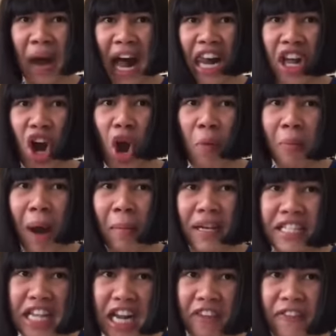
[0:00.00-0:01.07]
I'll go home by
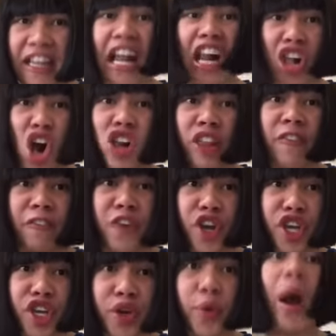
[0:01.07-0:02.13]
myself, and I'll call them for
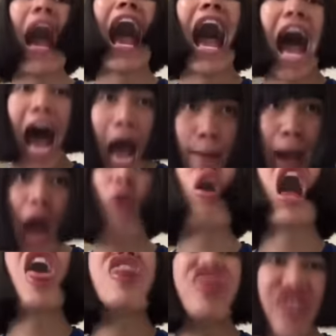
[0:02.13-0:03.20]
you. How about
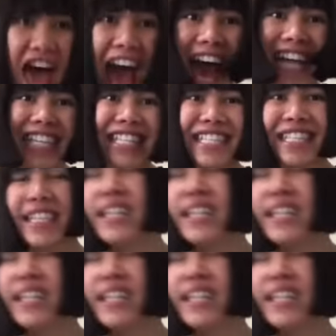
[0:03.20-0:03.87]
that?